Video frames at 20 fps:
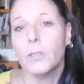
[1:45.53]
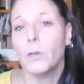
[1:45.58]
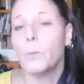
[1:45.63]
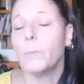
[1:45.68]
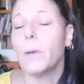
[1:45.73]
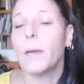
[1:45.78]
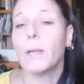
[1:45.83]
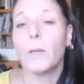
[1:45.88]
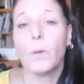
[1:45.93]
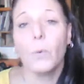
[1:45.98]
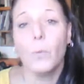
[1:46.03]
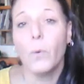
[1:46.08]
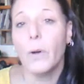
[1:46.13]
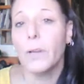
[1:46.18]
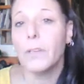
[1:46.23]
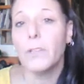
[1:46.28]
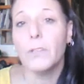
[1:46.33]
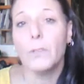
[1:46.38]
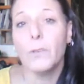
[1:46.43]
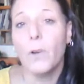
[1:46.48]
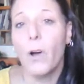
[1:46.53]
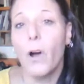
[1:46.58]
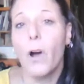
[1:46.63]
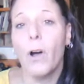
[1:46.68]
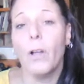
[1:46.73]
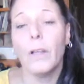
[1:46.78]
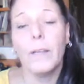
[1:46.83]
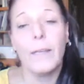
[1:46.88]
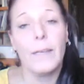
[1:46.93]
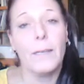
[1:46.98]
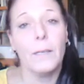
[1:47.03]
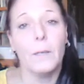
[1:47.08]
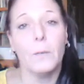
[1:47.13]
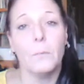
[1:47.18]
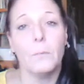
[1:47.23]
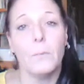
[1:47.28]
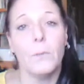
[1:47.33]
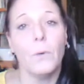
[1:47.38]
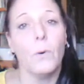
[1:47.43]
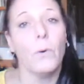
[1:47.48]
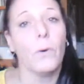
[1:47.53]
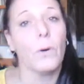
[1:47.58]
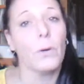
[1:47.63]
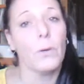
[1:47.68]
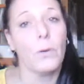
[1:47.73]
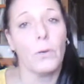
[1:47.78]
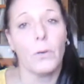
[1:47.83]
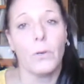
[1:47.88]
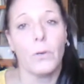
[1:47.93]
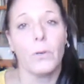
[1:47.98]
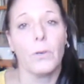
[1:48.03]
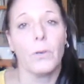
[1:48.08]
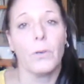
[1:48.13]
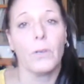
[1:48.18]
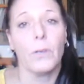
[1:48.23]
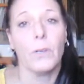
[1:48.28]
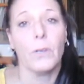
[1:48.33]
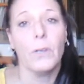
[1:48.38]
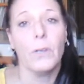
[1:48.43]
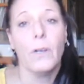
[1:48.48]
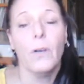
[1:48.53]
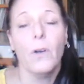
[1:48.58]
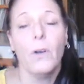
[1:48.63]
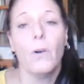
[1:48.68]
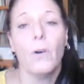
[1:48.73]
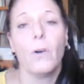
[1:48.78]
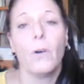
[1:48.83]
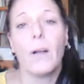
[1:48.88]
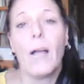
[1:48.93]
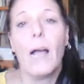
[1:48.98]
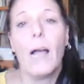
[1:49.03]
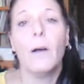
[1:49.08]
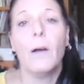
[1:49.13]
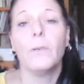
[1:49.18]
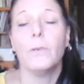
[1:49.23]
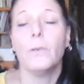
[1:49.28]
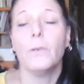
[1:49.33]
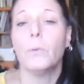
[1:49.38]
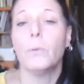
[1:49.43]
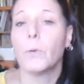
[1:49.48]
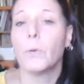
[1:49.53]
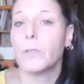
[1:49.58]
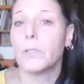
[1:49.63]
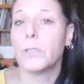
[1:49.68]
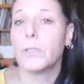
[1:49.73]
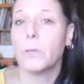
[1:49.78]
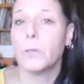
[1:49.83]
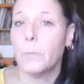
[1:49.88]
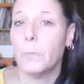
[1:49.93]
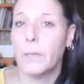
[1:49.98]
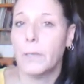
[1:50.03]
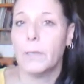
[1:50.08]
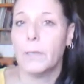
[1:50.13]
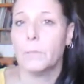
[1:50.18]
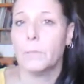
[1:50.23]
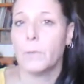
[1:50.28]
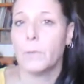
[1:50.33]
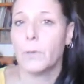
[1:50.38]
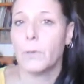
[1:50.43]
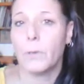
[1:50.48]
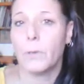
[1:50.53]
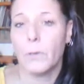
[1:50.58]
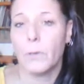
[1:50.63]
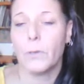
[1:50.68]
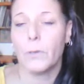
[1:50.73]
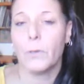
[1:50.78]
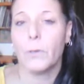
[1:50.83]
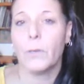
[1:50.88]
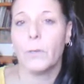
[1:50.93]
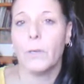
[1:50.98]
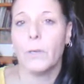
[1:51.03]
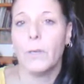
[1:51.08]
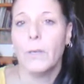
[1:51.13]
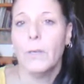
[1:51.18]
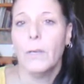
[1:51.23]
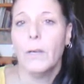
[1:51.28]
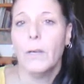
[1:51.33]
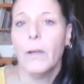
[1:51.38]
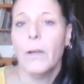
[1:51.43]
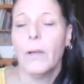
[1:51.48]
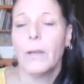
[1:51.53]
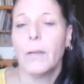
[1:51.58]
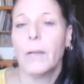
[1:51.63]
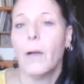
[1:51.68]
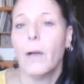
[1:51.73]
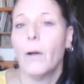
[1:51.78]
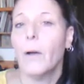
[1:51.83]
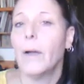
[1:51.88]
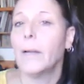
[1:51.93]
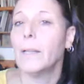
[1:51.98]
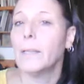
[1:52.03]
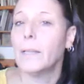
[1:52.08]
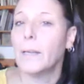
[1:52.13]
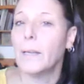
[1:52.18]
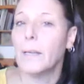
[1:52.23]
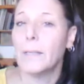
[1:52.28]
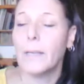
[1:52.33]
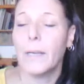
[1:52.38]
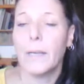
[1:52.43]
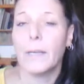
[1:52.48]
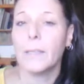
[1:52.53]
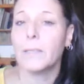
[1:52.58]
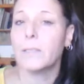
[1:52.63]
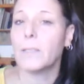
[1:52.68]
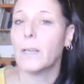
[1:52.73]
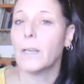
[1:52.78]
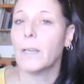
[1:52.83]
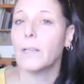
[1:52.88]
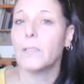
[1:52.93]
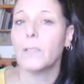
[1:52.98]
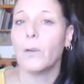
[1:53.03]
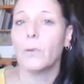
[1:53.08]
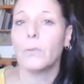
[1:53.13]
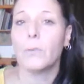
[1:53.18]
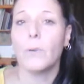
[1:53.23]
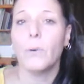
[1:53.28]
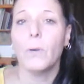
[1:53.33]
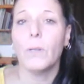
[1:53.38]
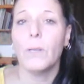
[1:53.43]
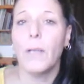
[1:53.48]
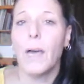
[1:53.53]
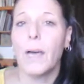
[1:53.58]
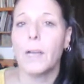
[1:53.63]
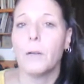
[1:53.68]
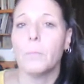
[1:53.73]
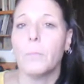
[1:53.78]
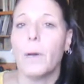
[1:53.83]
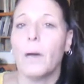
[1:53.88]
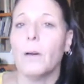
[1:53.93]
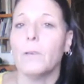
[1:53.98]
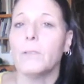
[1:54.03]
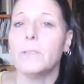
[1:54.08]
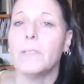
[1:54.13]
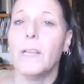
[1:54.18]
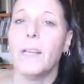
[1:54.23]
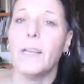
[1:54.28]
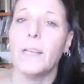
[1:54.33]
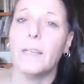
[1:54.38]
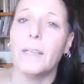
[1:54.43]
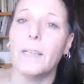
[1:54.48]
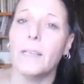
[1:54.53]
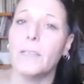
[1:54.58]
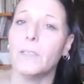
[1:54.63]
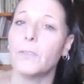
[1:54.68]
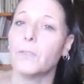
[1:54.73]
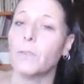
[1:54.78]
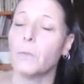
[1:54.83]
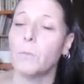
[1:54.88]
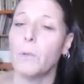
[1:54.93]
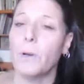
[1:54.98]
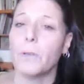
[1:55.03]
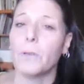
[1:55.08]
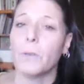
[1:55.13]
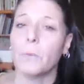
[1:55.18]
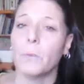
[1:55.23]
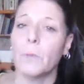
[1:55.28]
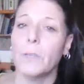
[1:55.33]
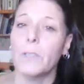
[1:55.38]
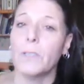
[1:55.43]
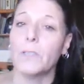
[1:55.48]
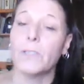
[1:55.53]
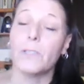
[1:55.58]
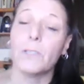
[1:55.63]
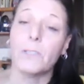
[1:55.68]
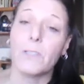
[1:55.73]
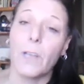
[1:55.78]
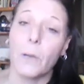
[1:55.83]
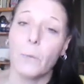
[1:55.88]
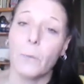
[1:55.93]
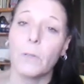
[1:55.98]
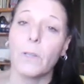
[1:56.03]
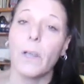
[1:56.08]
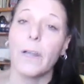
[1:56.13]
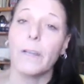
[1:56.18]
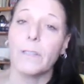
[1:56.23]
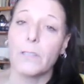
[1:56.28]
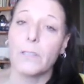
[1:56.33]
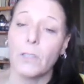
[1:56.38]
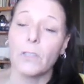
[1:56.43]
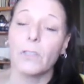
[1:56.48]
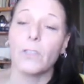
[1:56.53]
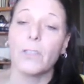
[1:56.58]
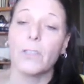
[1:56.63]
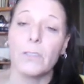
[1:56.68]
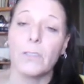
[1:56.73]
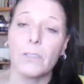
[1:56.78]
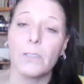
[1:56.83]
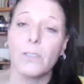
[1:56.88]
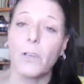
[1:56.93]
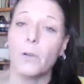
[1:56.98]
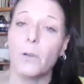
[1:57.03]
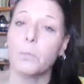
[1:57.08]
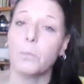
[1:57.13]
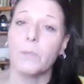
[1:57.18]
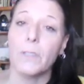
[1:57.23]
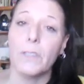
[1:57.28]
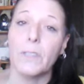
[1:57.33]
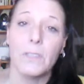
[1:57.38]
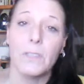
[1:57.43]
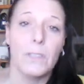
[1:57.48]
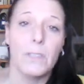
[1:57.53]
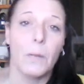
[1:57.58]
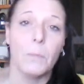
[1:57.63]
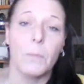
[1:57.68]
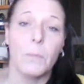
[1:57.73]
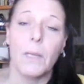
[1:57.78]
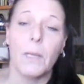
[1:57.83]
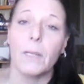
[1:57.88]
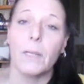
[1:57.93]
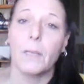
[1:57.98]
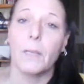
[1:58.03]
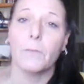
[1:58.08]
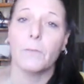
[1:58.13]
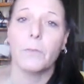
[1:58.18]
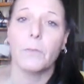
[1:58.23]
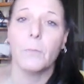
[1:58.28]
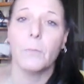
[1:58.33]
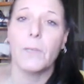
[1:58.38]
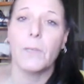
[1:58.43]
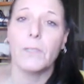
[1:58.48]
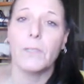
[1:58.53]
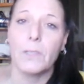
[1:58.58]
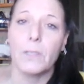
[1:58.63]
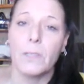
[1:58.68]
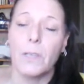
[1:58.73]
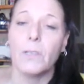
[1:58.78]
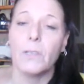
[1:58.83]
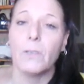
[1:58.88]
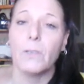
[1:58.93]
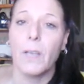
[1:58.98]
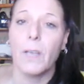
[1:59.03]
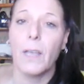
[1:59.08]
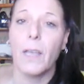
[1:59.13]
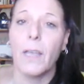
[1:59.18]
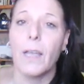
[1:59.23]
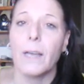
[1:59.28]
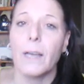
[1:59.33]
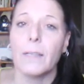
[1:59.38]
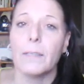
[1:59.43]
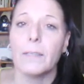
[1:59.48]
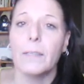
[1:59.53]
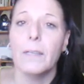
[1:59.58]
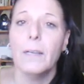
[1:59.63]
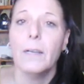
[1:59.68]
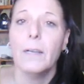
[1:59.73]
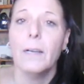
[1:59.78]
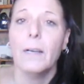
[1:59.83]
no matter what you call him or her, or how you worship him or her now, I like I said, I don't know a lot about deities from other religions. I would like to learn, so please send me any information that you can.